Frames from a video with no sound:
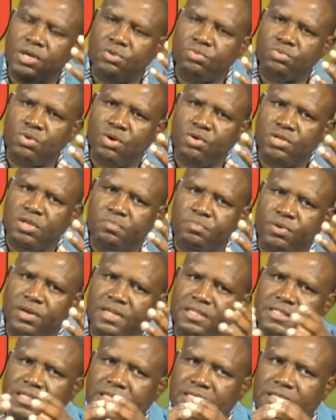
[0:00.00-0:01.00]
around the
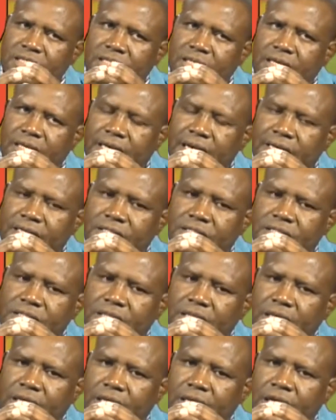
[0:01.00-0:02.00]
politics in Guyana
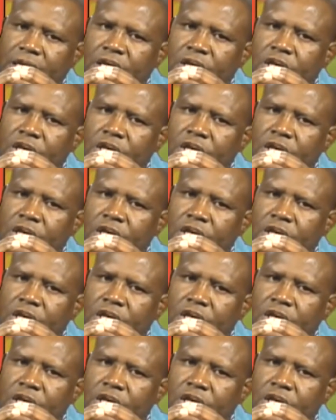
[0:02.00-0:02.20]
today,